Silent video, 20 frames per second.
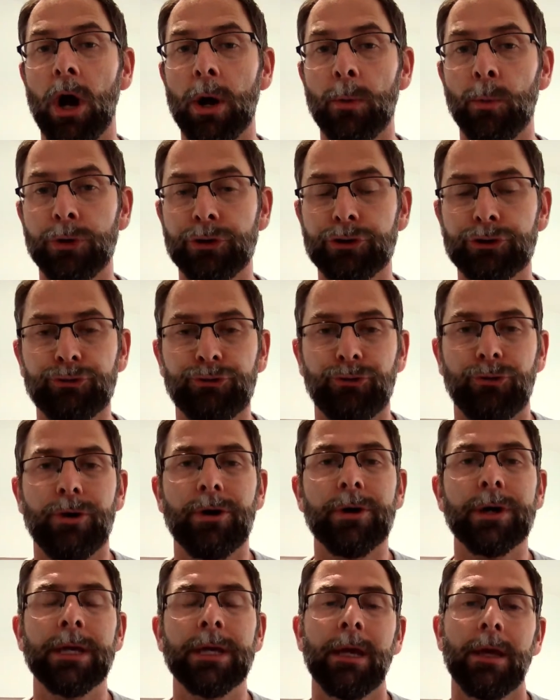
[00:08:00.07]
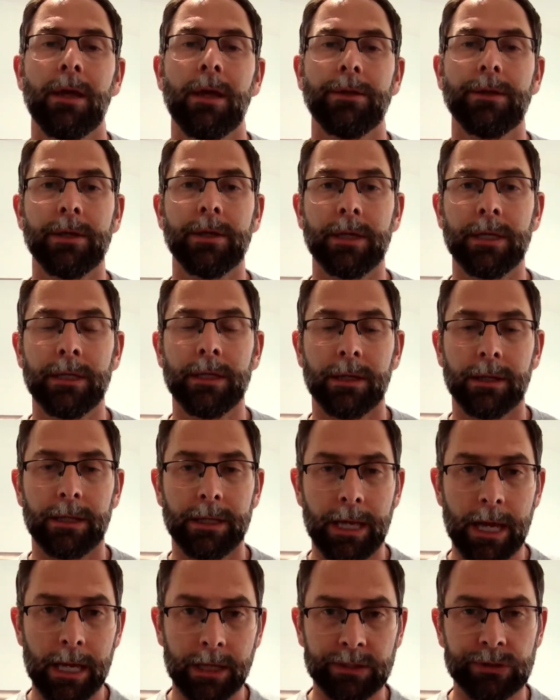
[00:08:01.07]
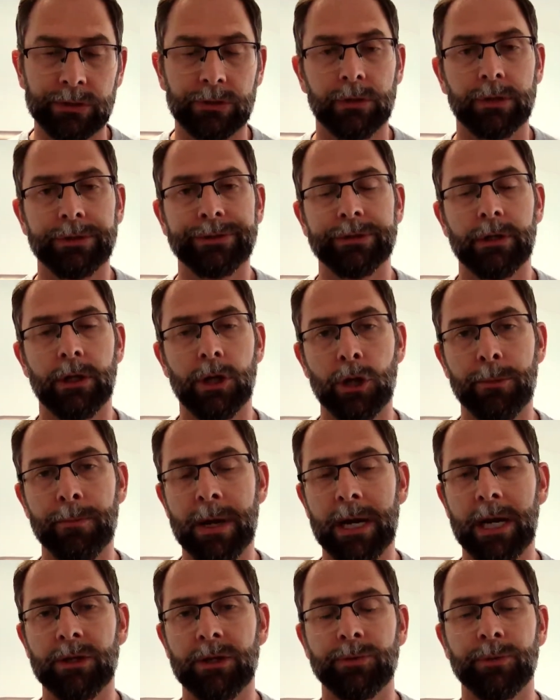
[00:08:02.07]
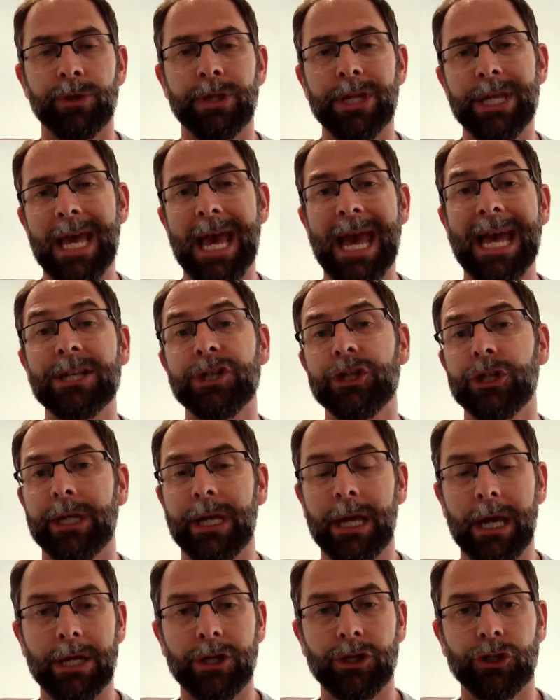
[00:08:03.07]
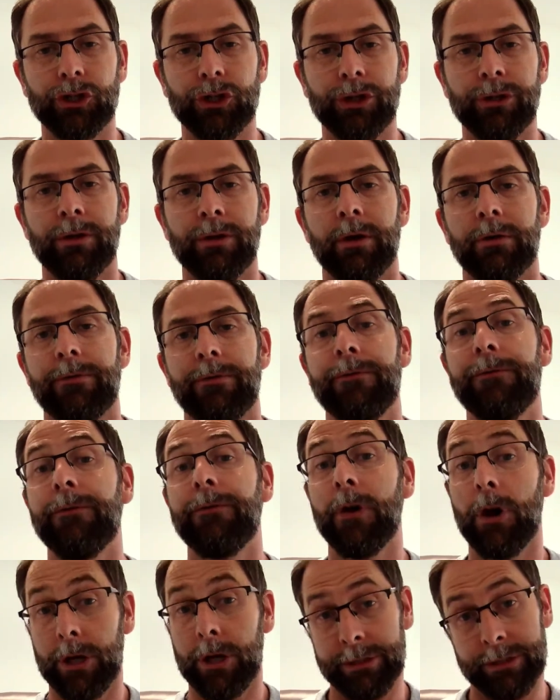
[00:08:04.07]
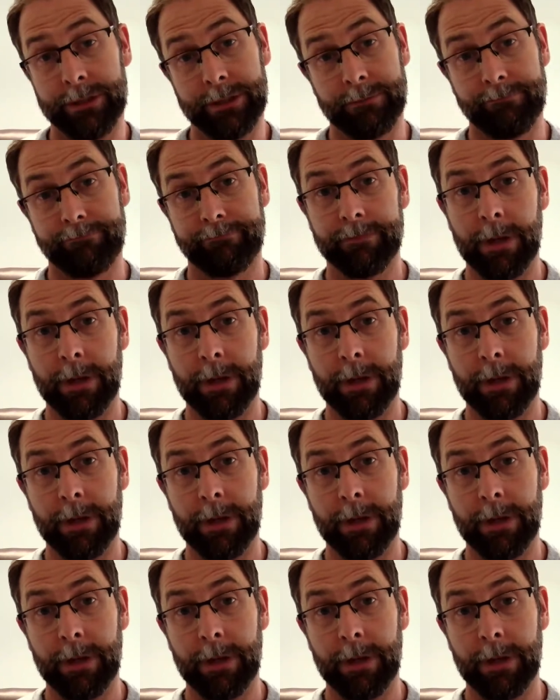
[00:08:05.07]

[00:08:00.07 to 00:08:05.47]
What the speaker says: would try the exercise, the load management, the education first.